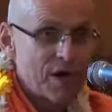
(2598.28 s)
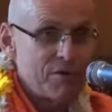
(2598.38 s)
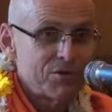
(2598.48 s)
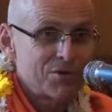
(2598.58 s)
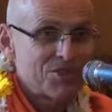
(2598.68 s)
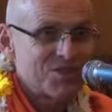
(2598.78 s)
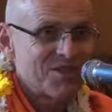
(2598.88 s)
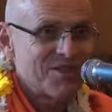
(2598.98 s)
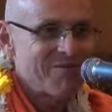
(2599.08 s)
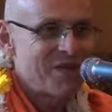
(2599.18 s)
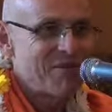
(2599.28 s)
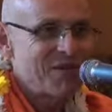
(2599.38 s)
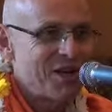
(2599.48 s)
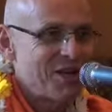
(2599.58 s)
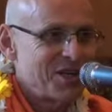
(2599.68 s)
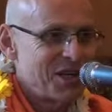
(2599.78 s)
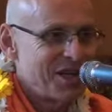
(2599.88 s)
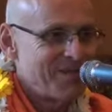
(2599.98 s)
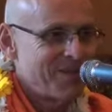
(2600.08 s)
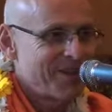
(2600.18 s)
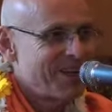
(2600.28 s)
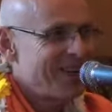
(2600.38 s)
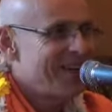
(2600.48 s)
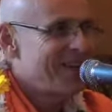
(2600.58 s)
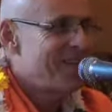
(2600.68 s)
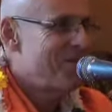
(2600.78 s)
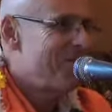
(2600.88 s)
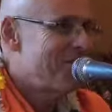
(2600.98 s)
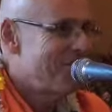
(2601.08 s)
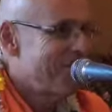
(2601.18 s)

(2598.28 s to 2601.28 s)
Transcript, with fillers: rounds, every day again, you know.